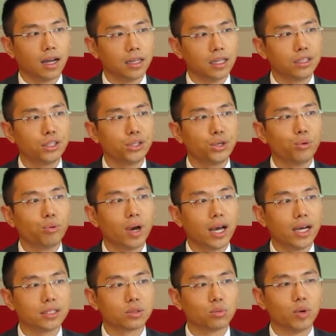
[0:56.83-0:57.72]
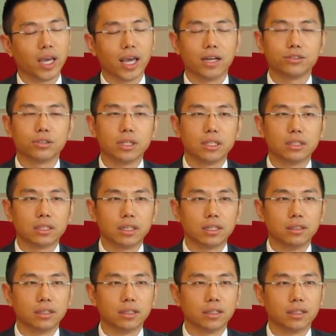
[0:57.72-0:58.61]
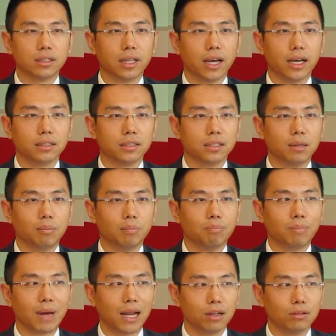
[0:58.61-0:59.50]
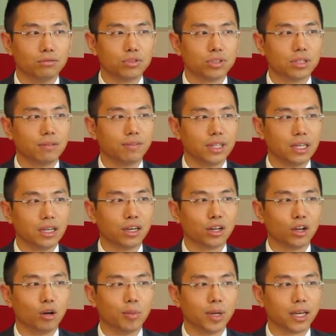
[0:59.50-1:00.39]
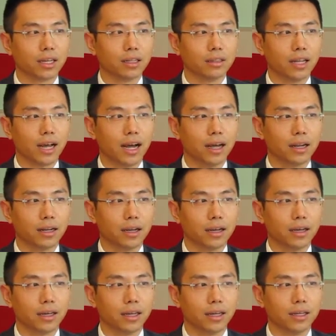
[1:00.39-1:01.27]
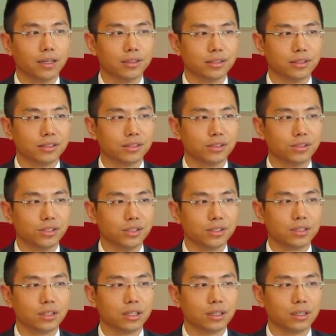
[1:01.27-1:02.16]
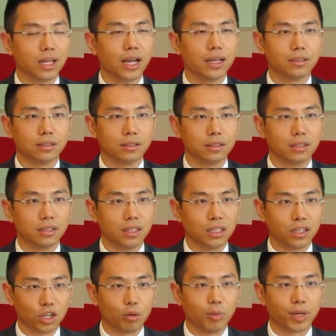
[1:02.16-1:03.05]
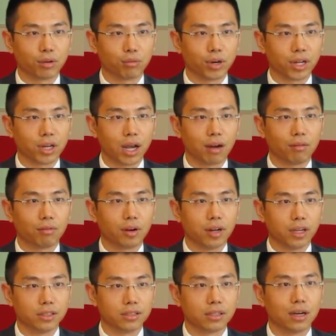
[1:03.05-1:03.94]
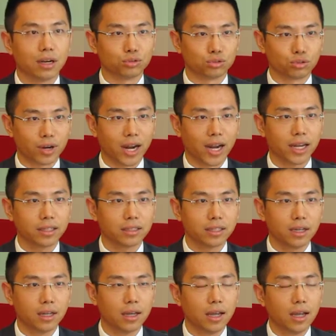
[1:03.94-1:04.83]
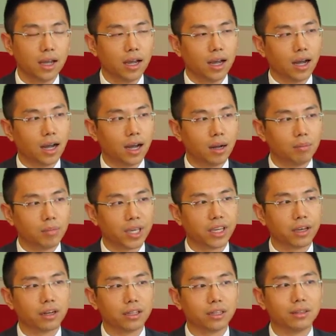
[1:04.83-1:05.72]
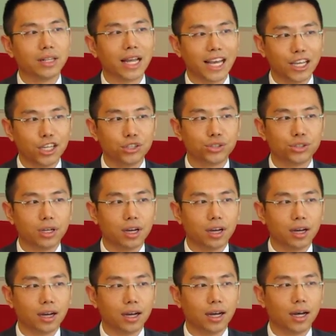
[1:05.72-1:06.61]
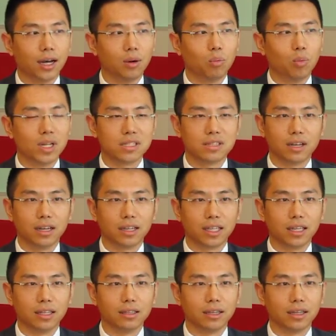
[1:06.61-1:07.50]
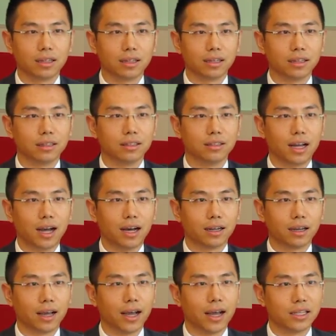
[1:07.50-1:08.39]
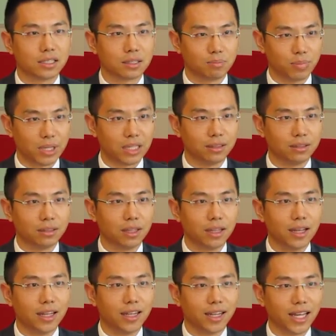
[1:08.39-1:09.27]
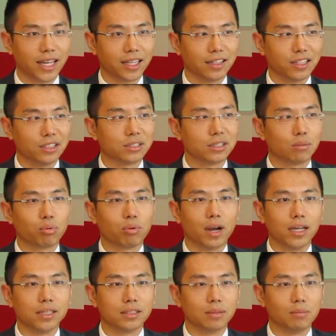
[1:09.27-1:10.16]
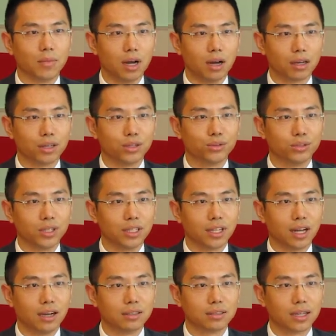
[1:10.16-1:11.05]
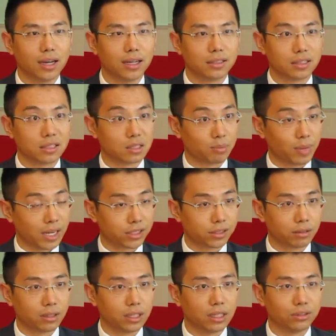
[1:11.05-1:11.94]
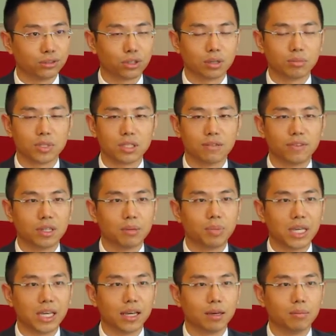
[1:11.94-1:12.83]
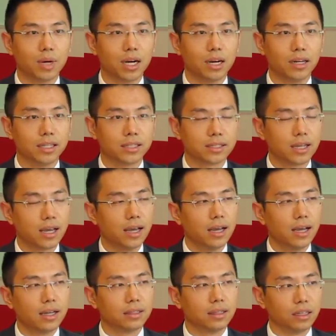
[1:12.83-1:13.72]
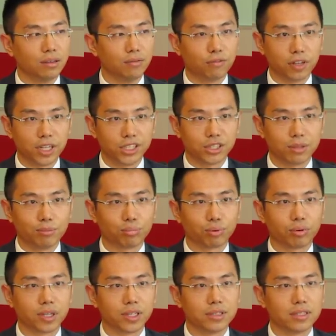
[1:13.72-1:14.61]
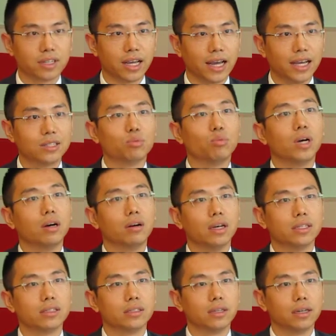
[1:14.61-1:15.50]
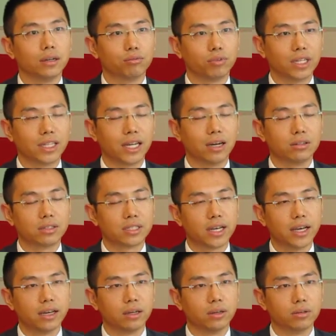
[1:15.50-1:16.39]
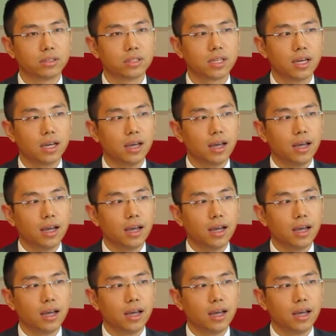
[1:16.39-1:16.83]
In the US, we actually think that the balance of economic data is suggesting that the economic recovery is track. Here in Asia, once again, I think the data has been lately surprising market to the downsides, especially in terms of the PMIs, the inflation prints, as well as retail sales.